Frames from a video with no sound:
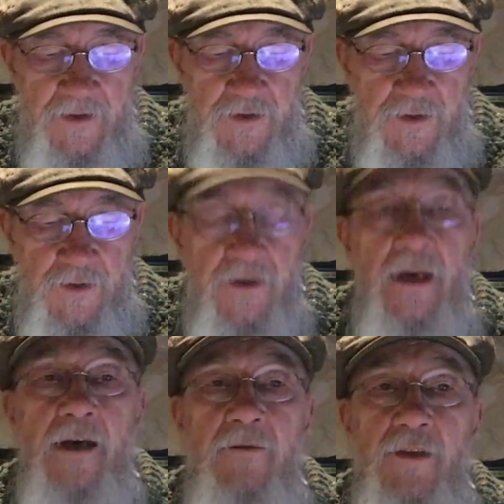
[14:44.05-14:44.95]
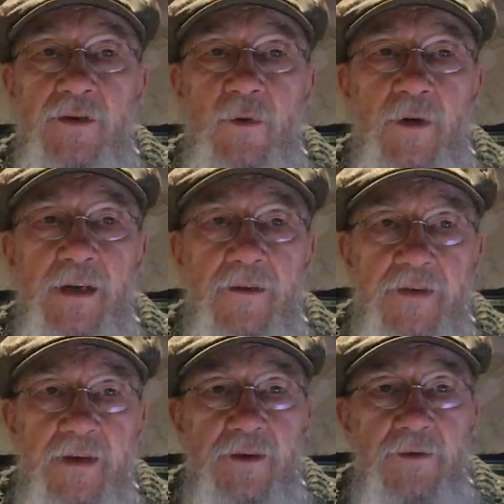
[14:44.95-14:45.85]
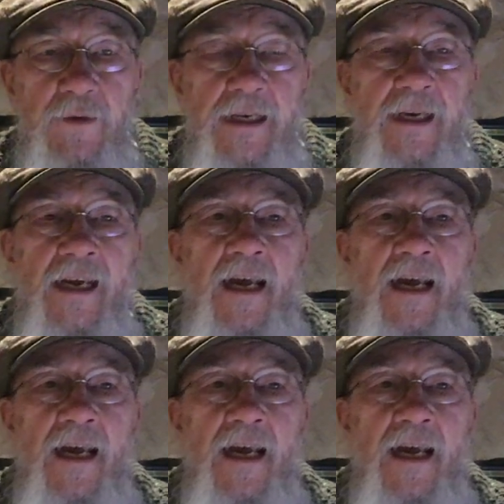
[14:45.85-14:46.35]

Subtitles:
the turn of the 20th century.